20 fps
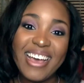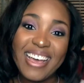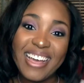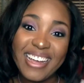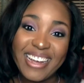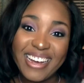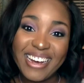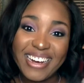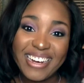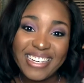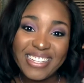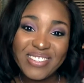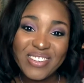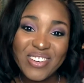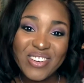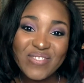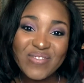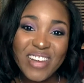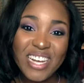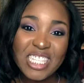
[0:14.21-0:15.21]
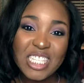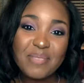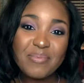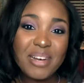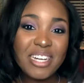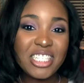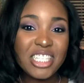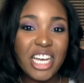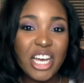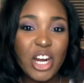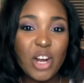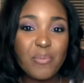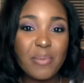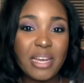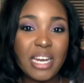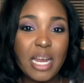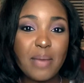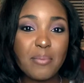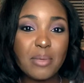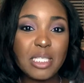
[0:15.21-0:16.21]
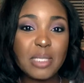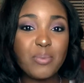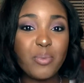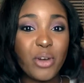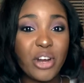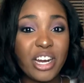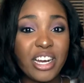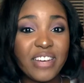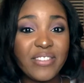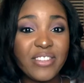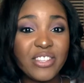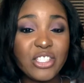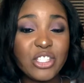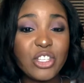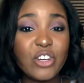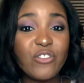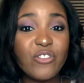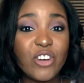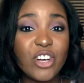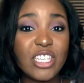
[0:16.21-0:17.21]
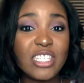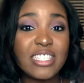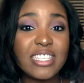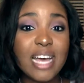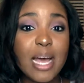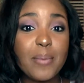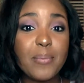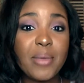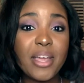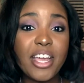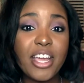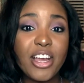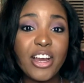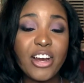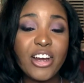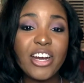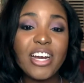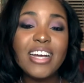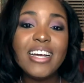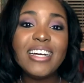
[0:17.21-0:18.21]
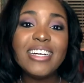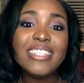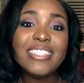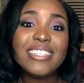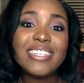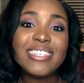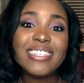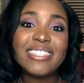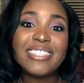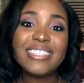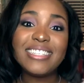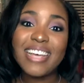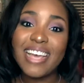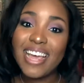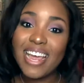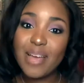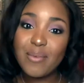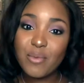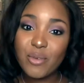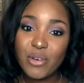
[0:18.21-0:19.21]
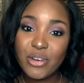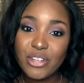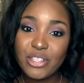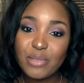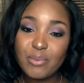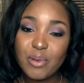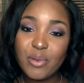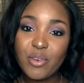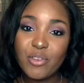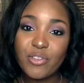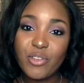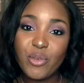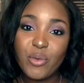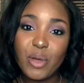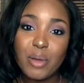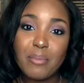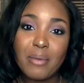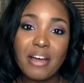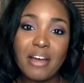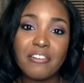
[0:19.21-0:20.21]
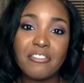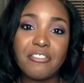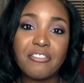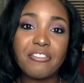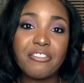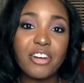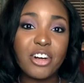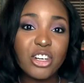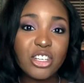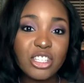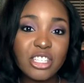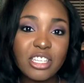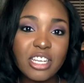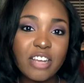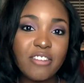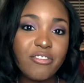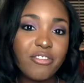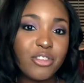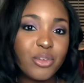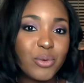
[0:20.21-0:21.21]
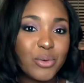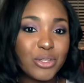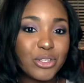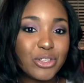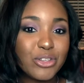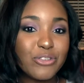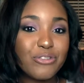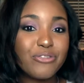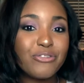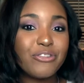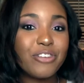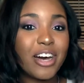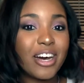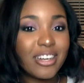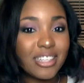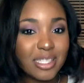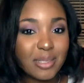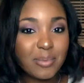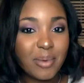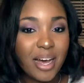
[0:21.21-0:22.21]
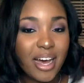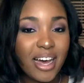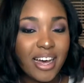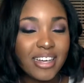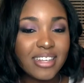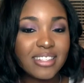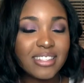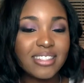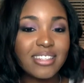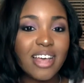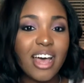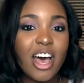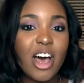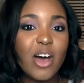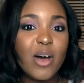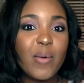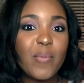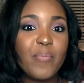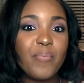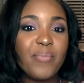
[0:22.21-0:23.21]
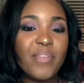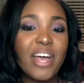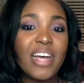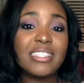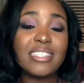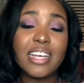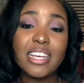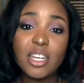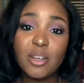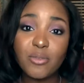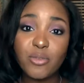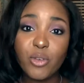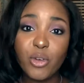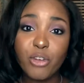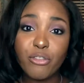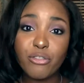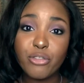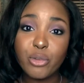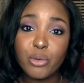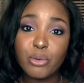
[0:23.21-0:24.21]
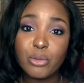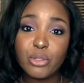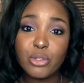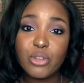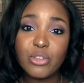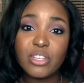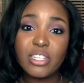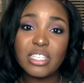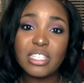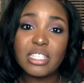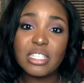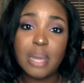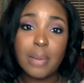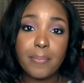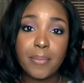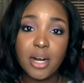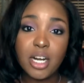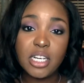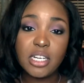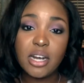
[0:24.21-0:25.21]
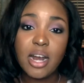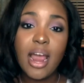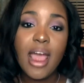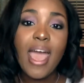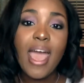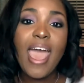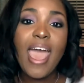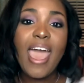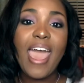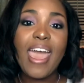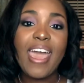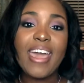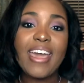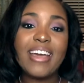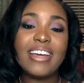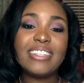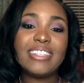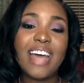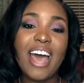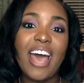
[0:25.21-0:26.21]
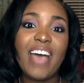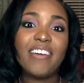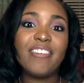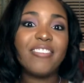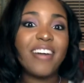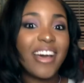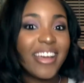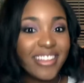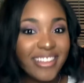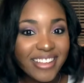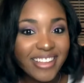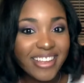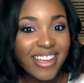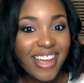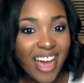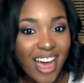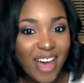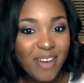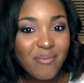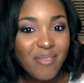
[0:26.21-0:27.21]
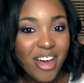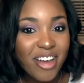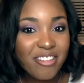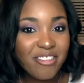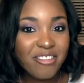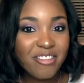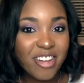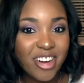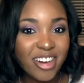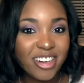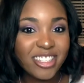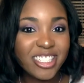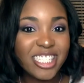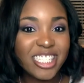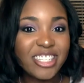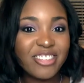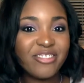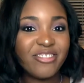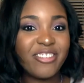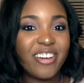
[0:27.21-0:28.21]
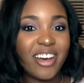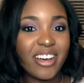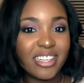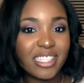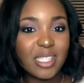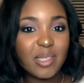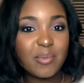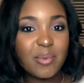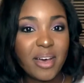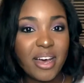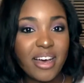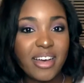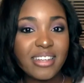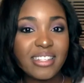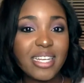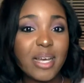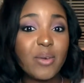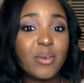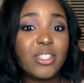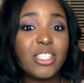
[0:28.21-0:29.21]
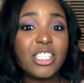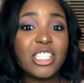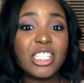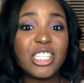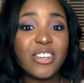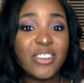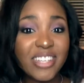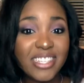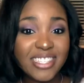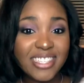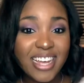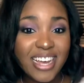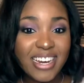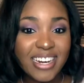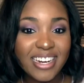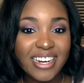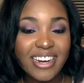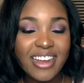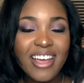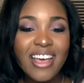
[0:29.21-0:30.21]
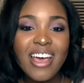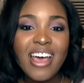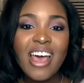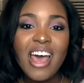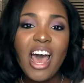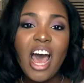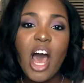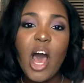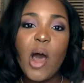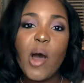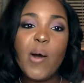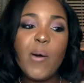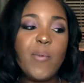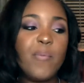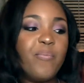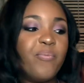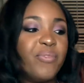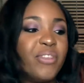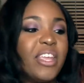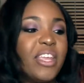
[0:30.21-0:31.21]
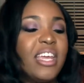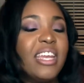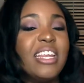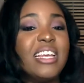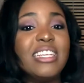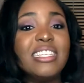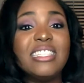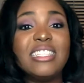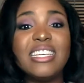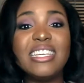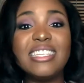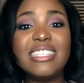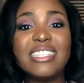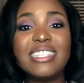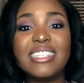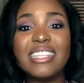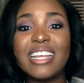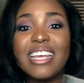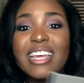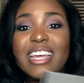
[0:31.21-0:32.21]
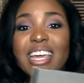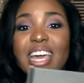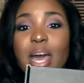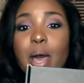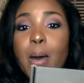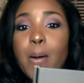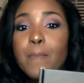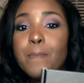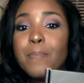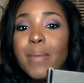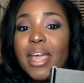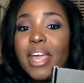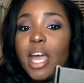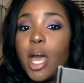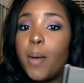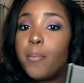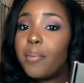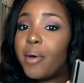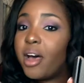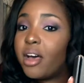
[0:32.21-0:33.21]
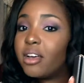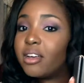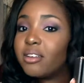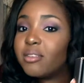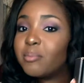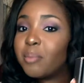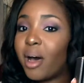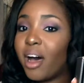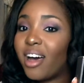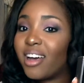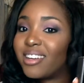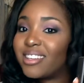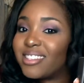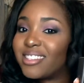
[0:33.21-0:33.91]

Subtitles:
Hey guys, welcome back to my channel. My name is Bria. If this is your first time here. Today I'm going to be reviewing my first influencer VoxBox. I signed up for Influencer this summer and I finally got my first VoxBox. I was so excited. It is the Sleek Makeup Box.